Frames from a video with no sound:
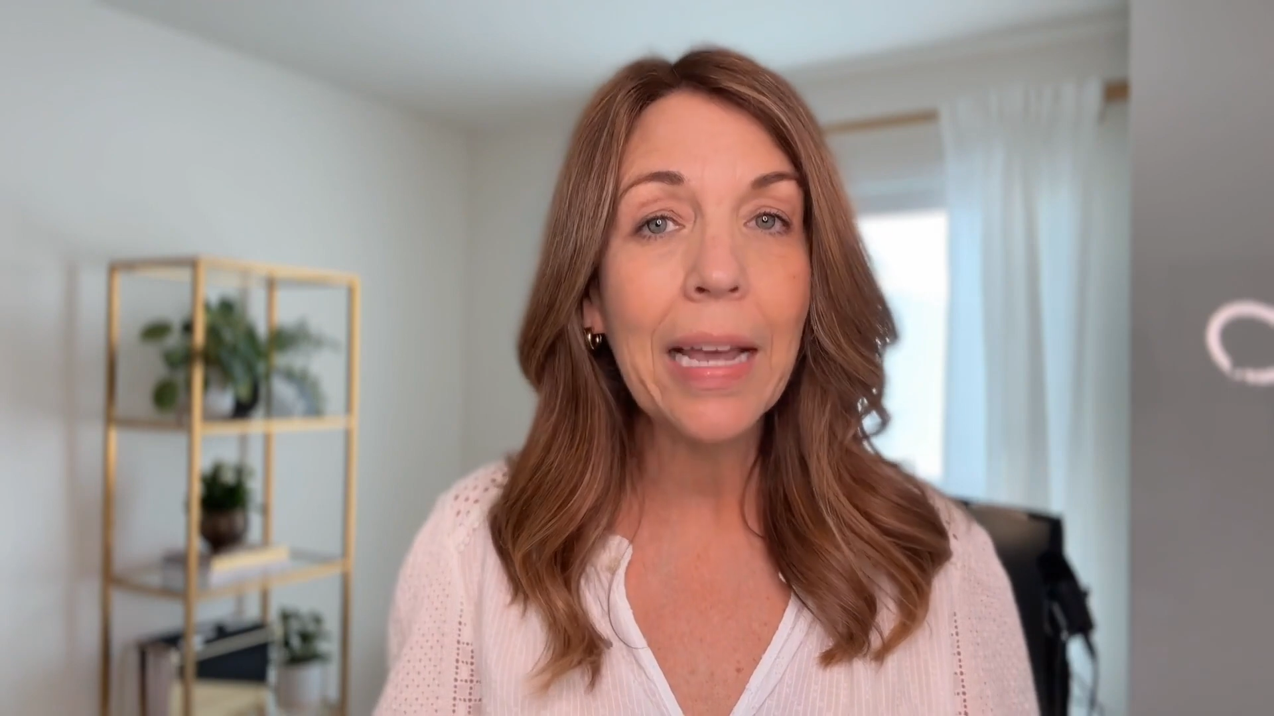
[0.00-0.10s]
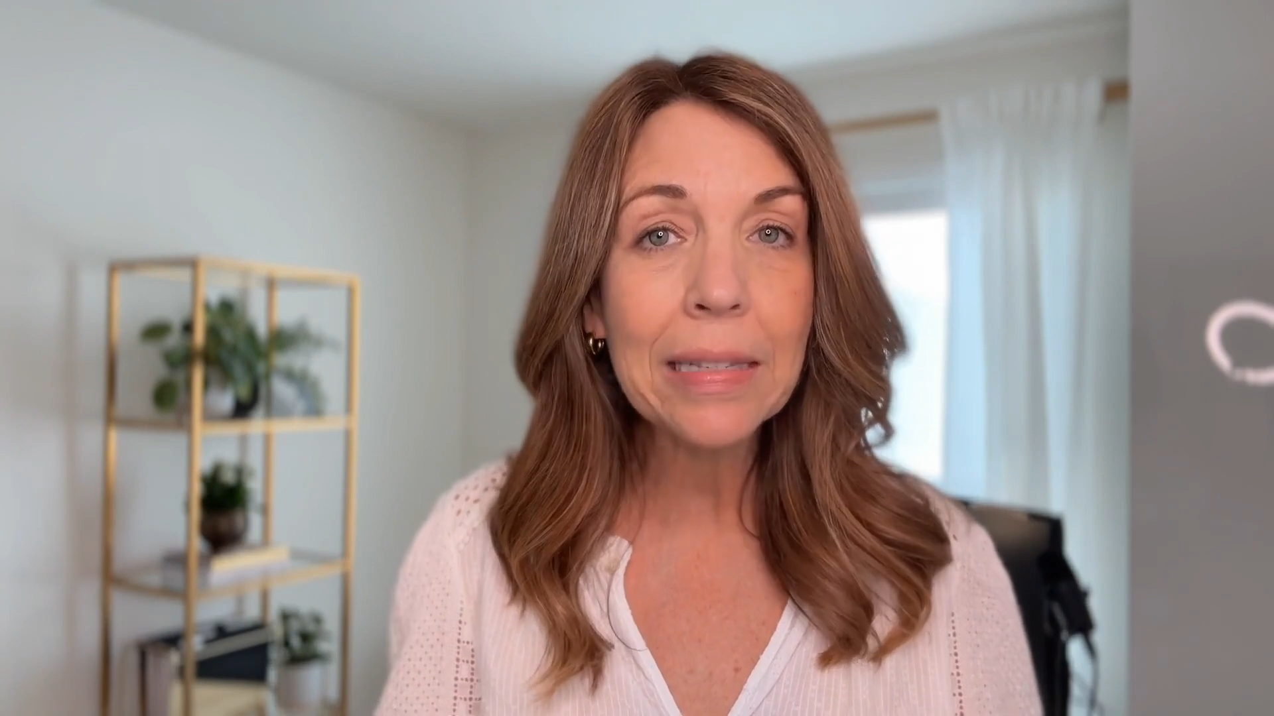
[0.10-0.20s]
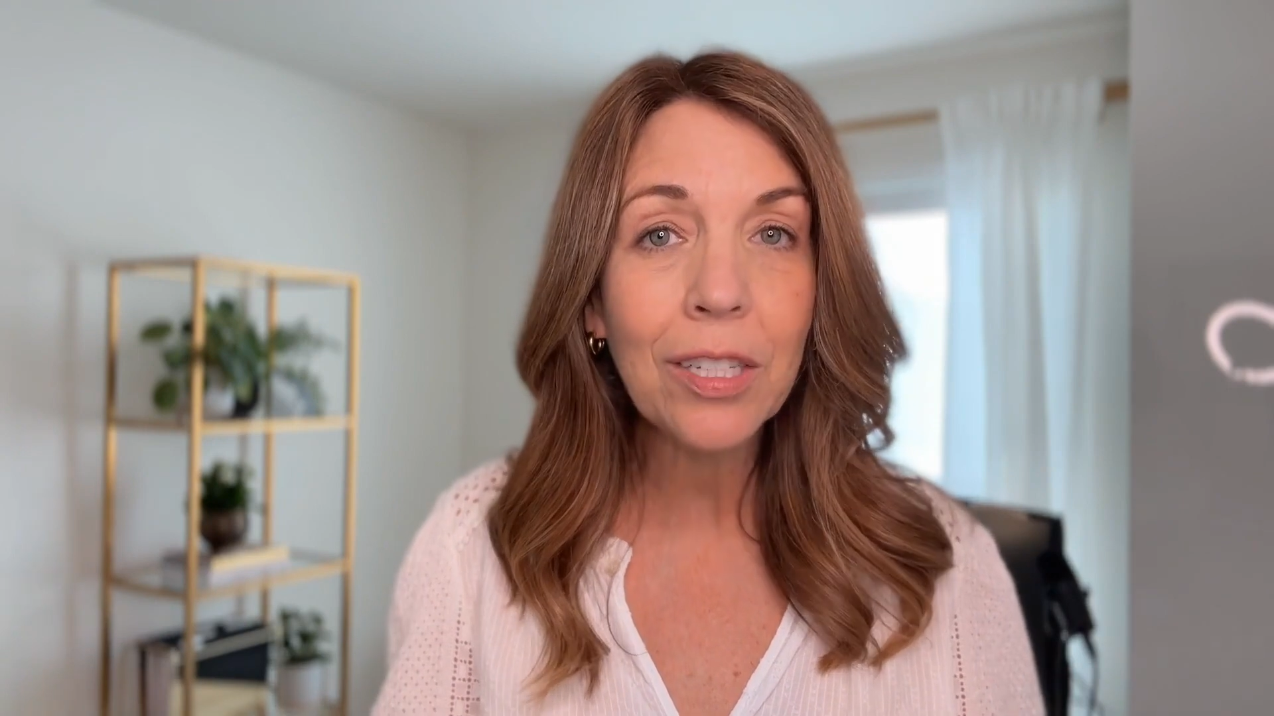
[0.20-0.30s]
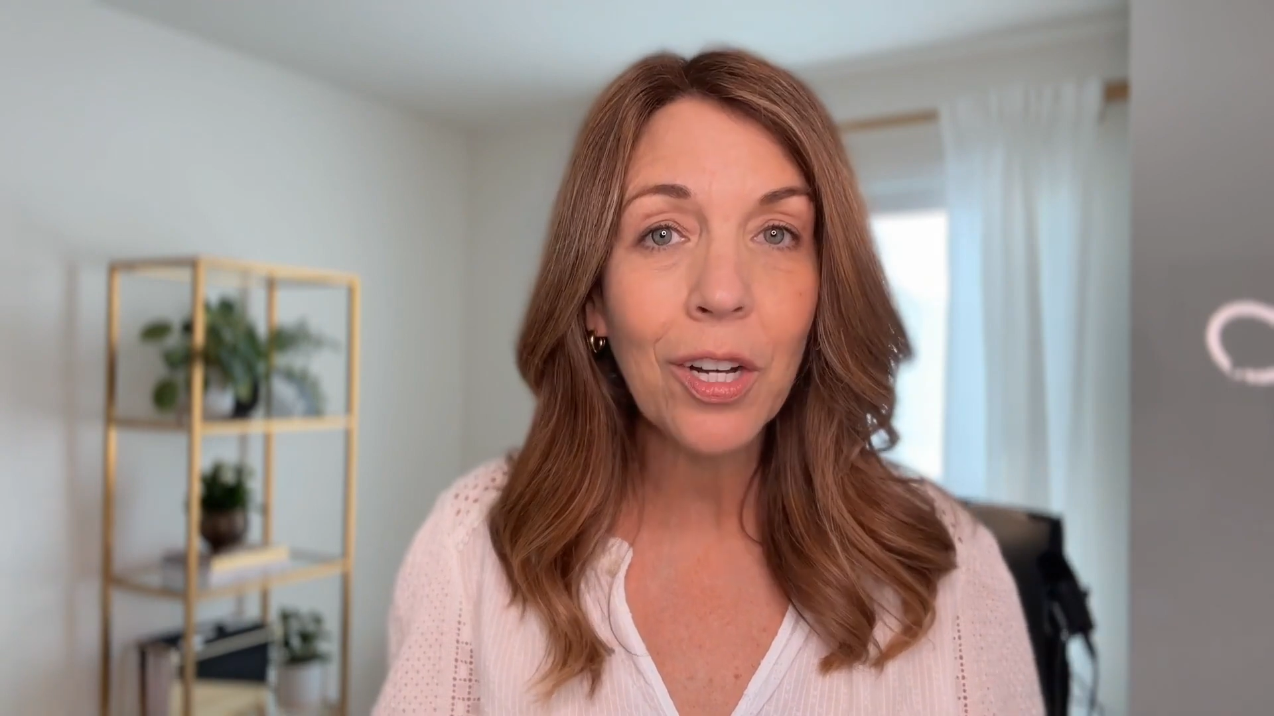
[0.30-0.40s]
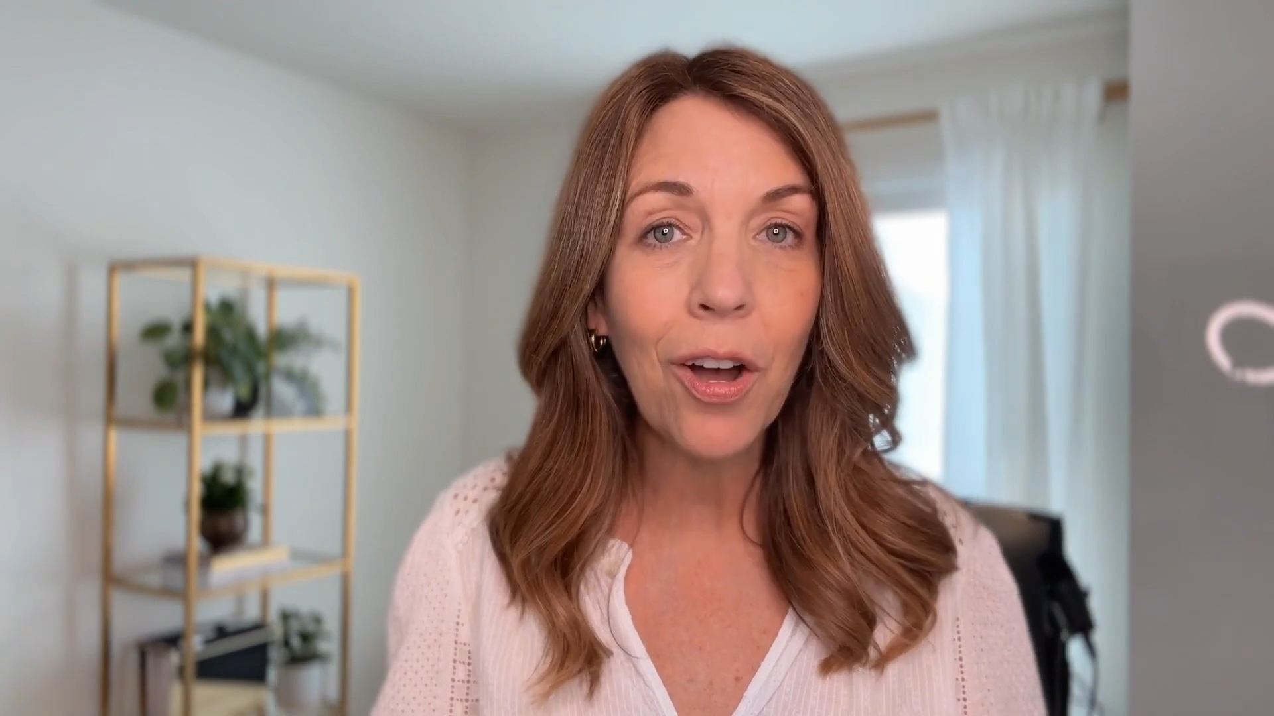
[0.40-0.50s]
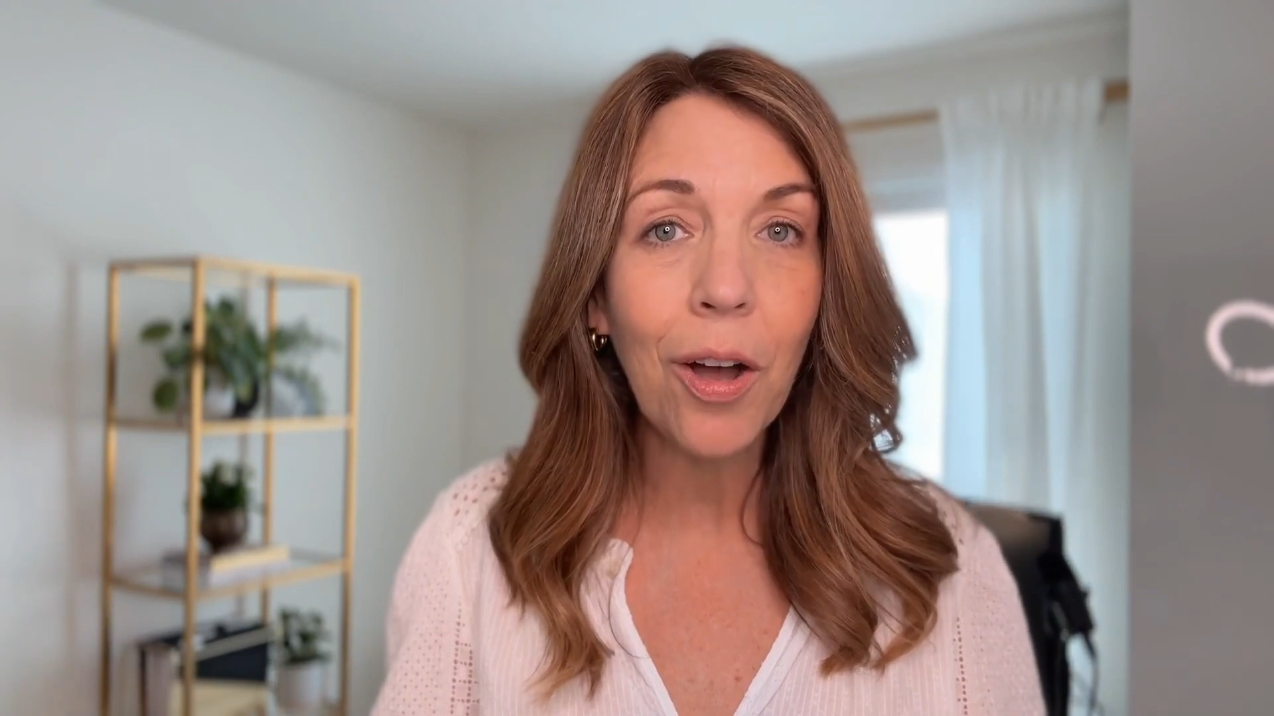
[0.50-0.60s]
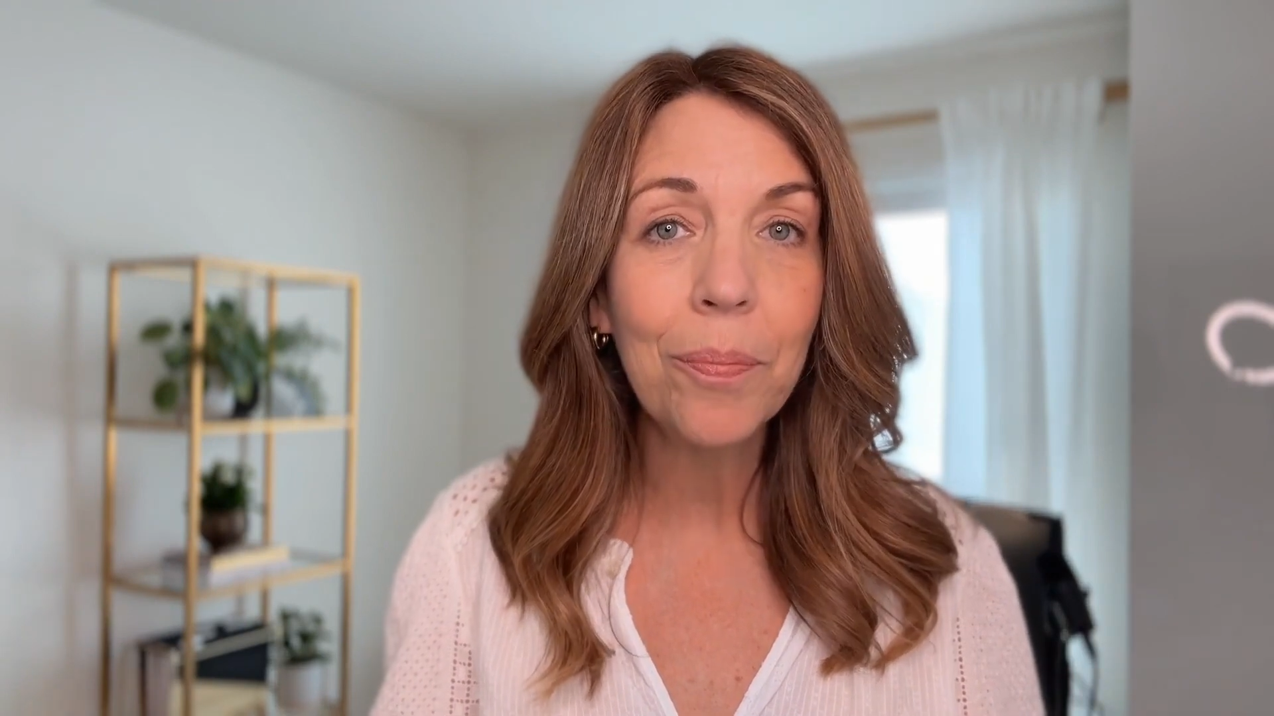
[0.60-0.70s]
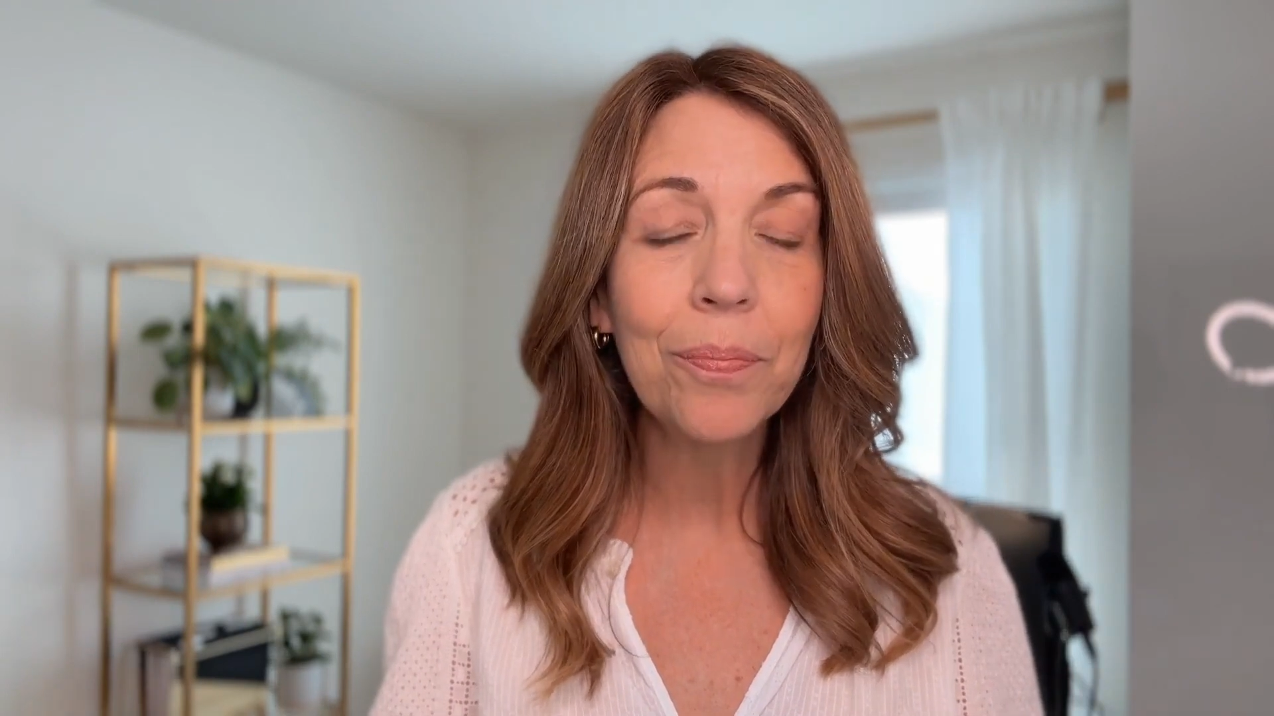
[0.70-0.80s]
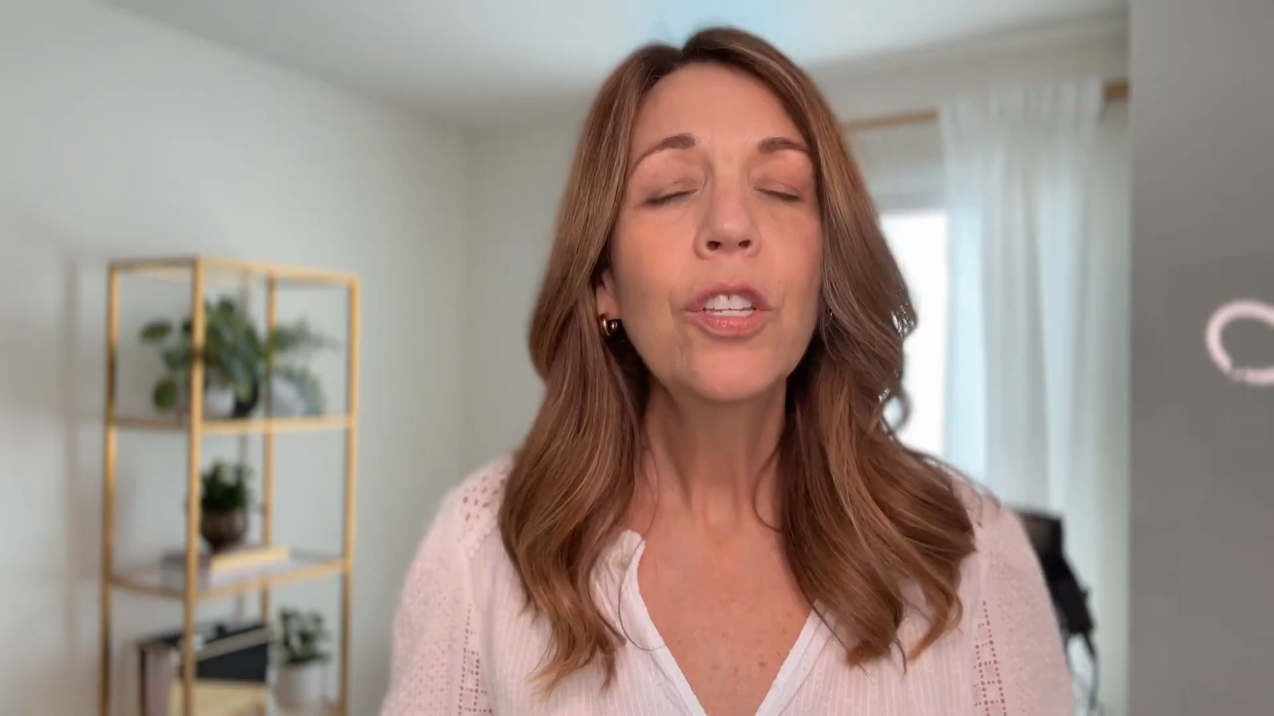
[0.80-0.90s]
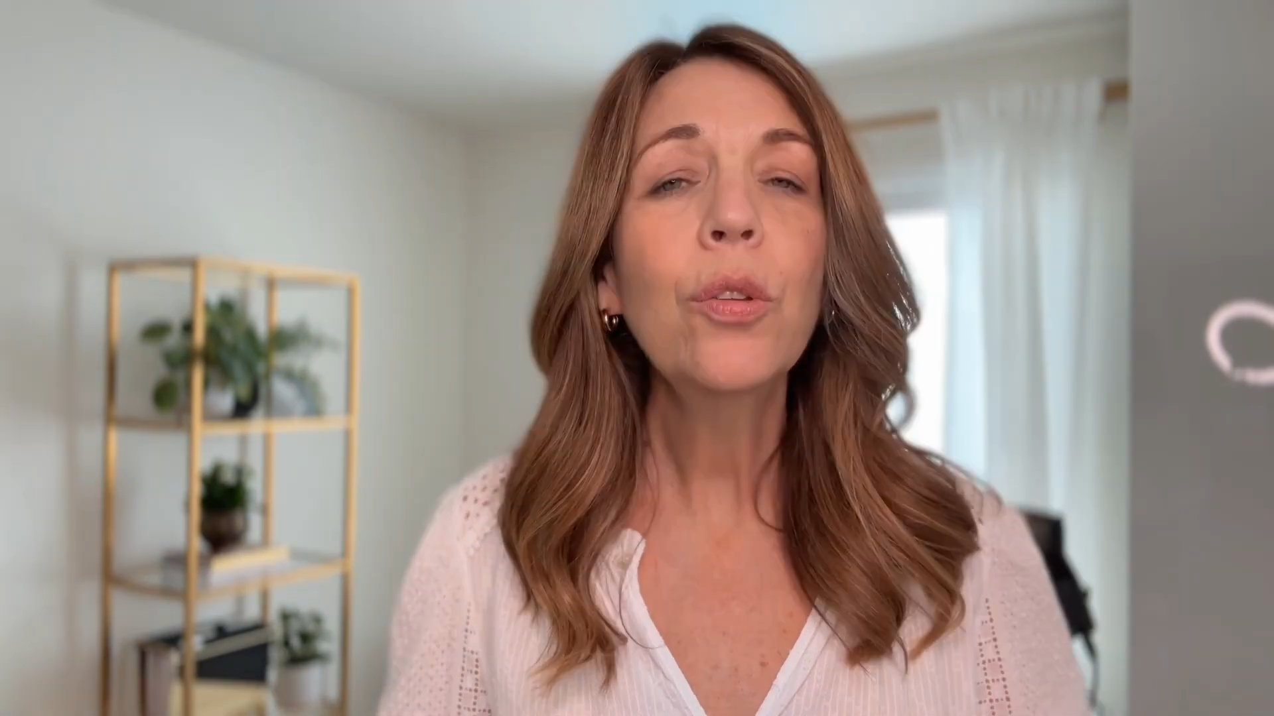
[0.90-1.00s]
desktop.